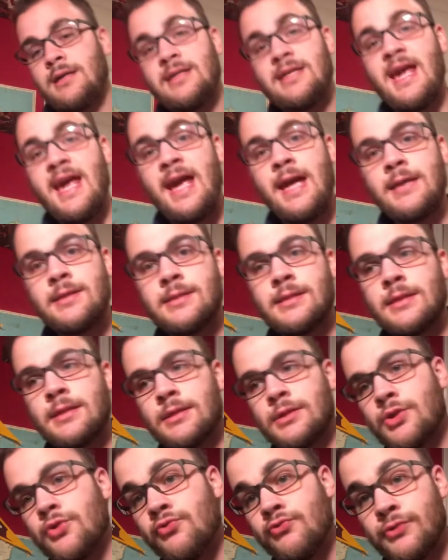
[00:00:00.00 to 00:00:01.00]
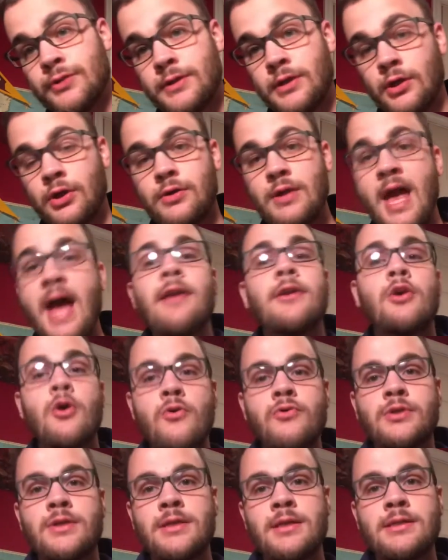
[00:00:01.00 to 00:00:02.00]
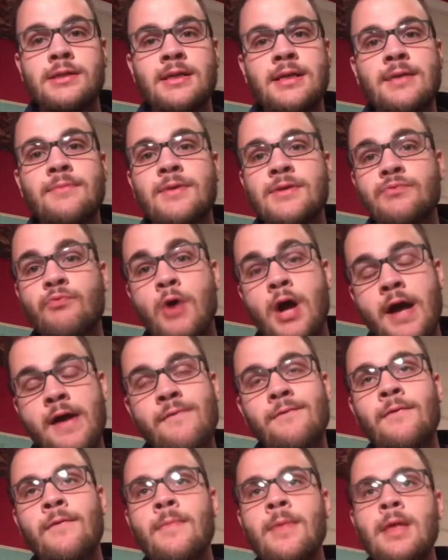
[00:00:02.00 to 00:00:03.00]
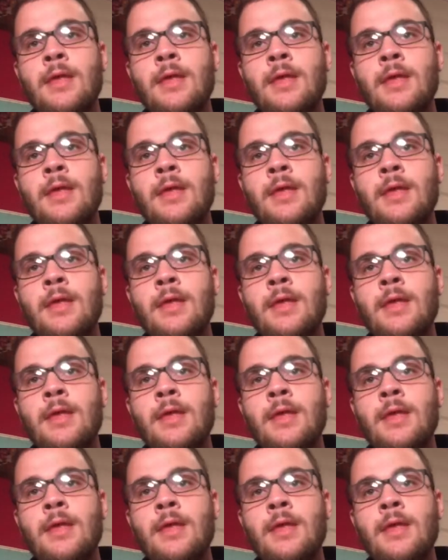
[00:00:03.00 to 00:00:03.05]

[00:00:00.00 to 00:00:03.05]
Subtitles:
Gaines is, who's the head coach of the team, his wife.